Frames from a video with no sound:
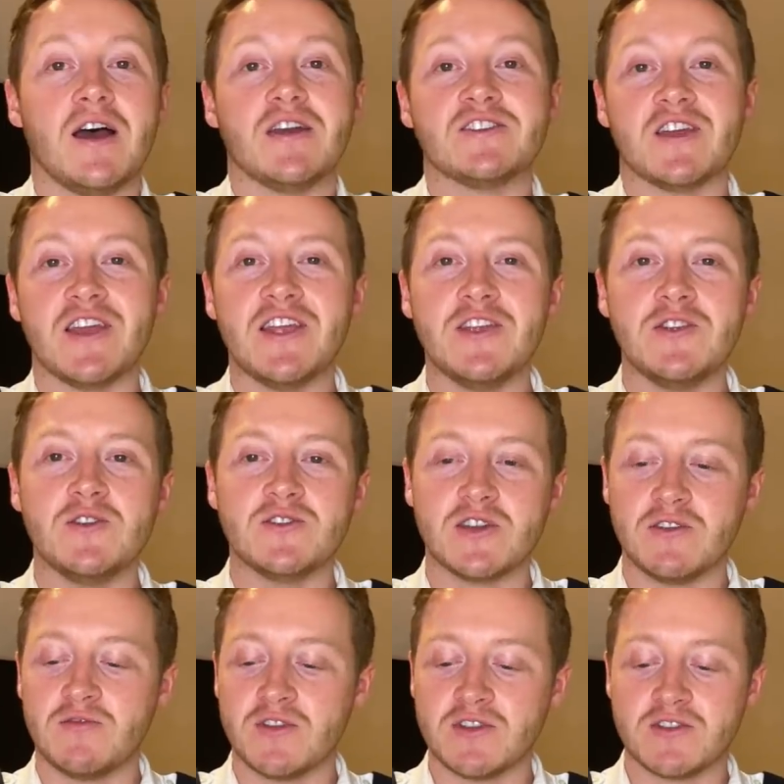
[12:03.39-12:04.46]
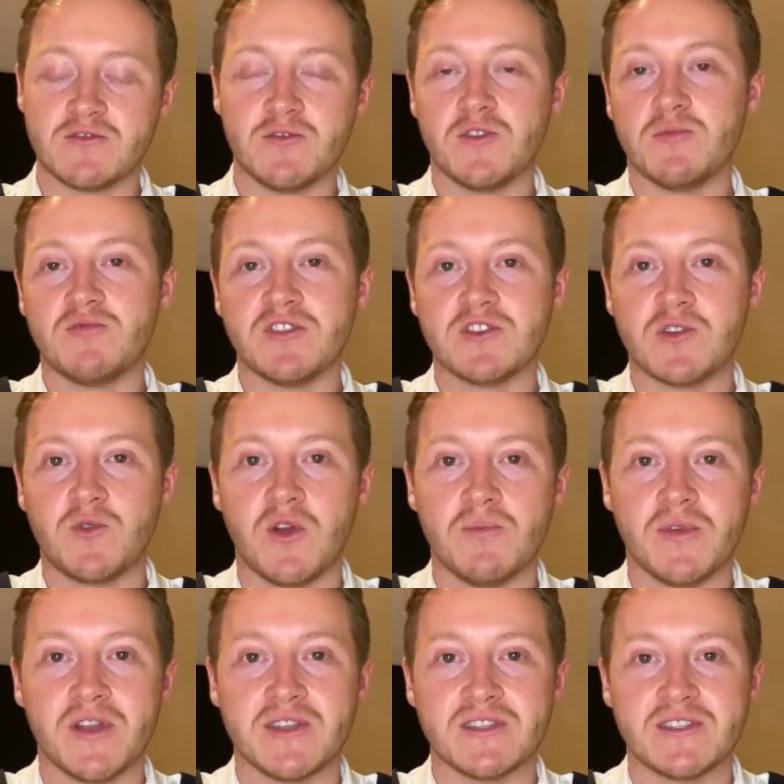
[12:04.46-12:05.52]
so he usually runs through the bridge
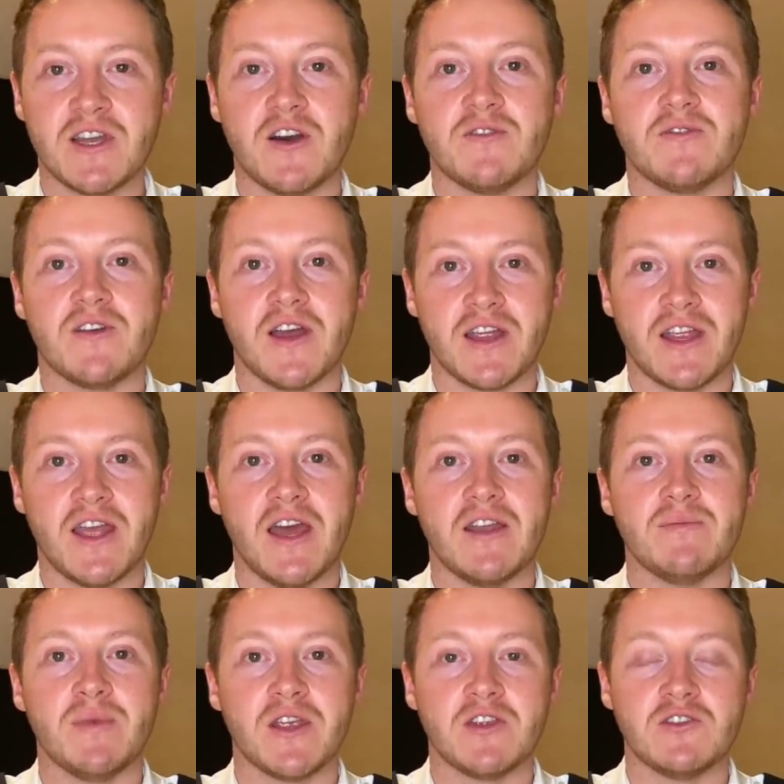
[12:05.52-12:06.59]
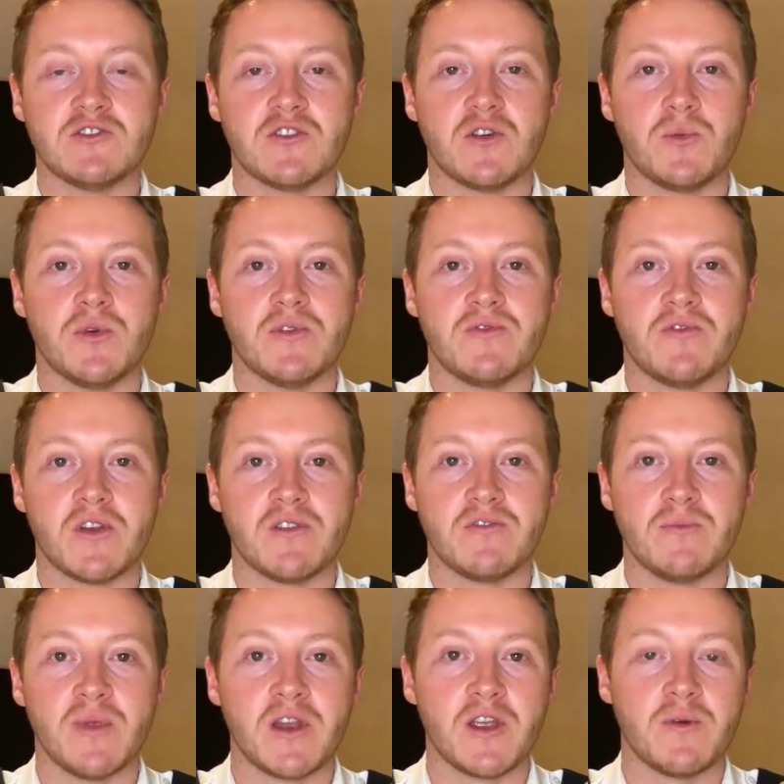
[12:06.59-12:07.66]
equipment itself, again making sure we're fully
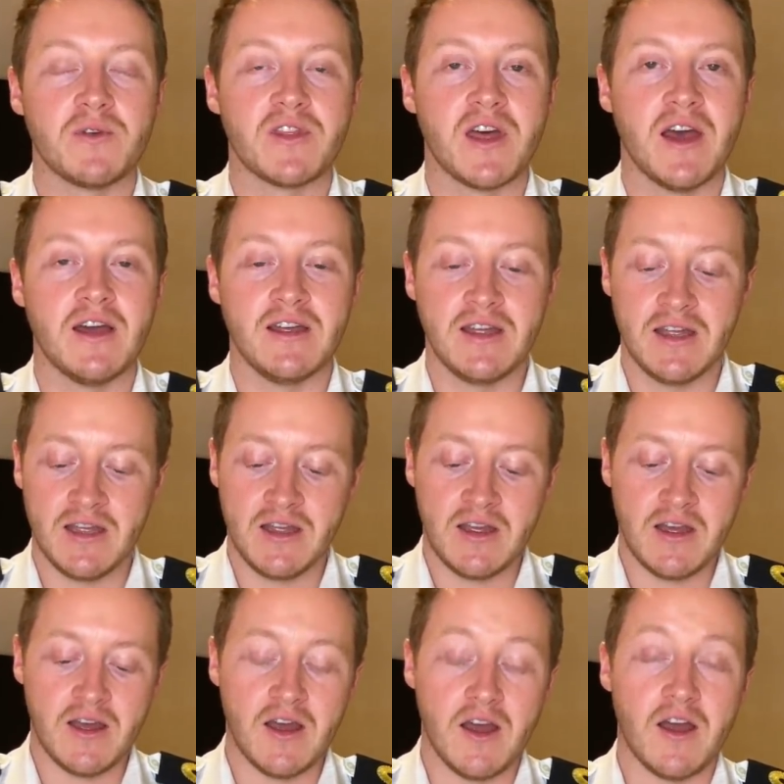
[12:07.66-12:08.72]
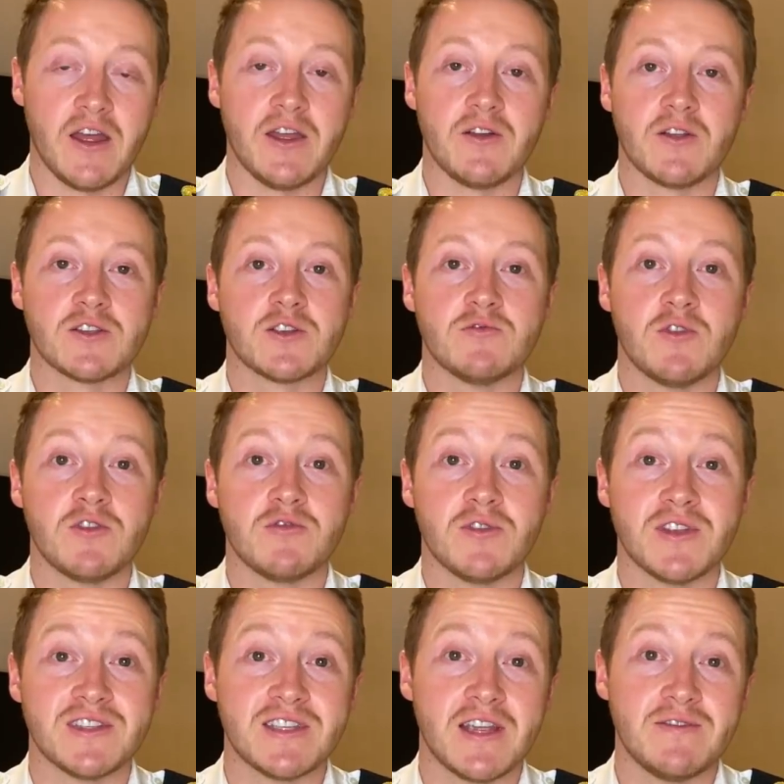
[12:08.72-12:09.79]
familiar with that. He'll also run through
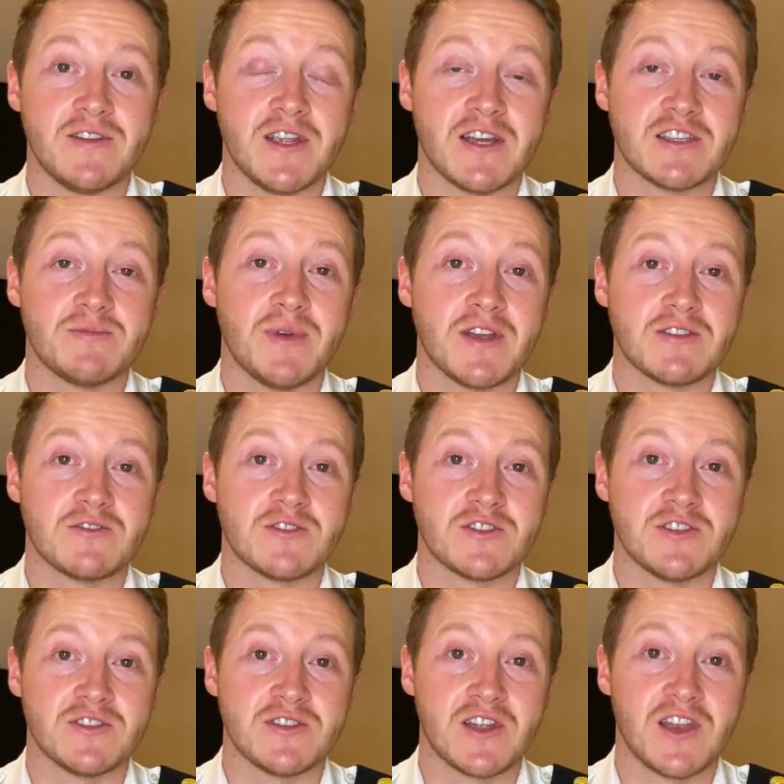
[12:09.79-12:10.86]
the safety aspects, such as the